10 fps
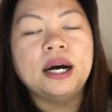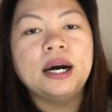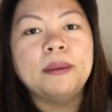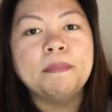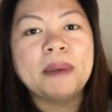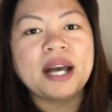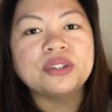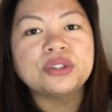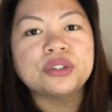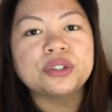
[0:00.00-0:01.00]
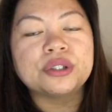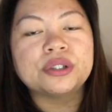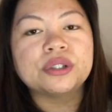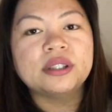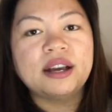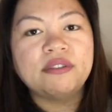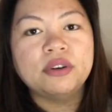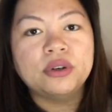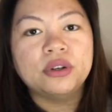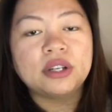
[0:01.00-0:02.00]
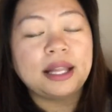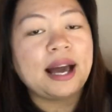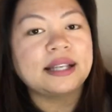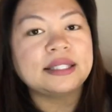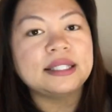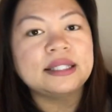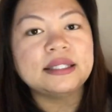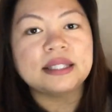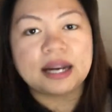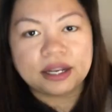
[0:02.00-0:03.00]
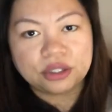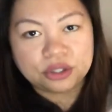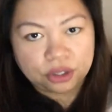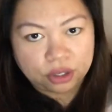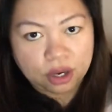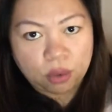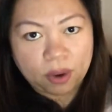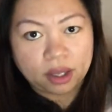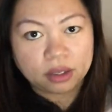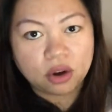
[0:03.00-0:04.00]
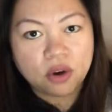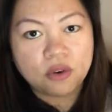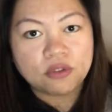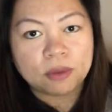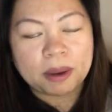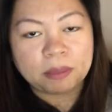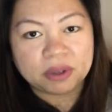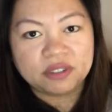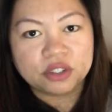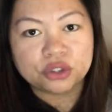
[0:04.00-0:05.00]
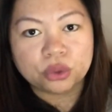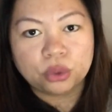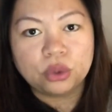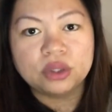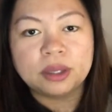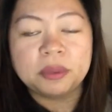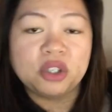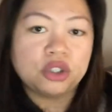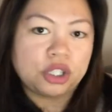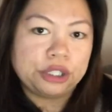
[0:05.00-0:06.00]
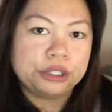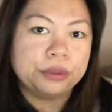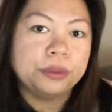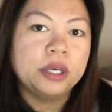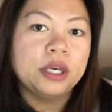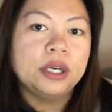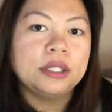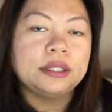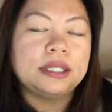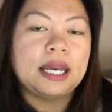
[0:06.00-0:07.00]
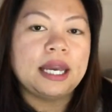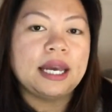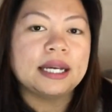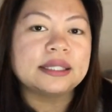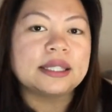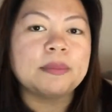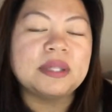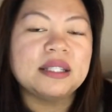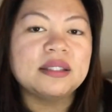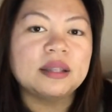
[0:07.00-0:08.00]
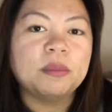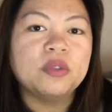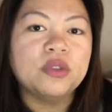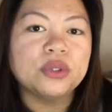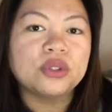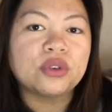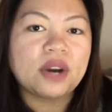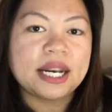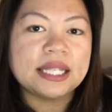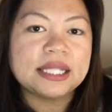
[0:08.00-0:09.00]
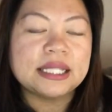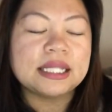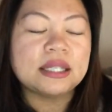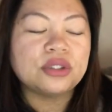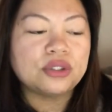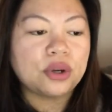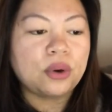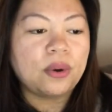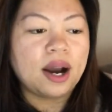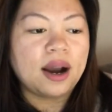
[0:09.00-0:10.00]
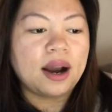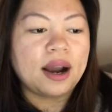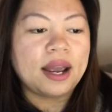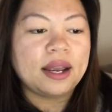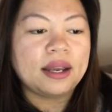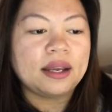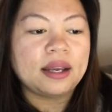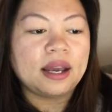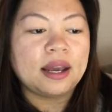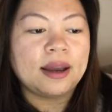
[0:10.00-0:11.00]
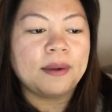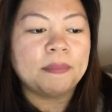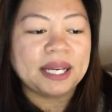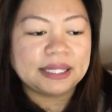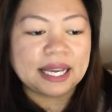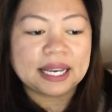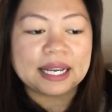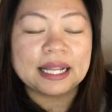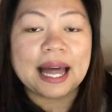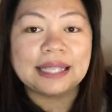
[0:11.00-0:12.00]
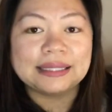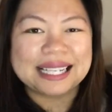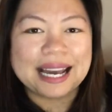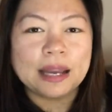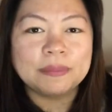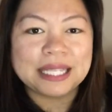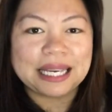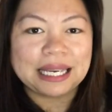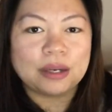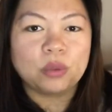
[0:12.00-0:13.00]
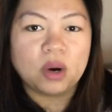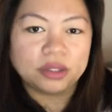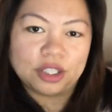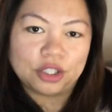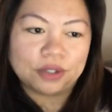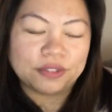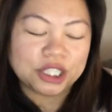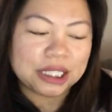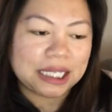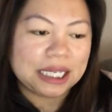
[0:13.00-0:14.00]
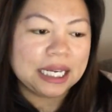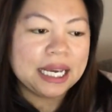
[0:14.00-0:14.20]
master level classes that I took a while ago from my previous school, WGU, they accepted some of those credits. So my second class that I am taking in Walden University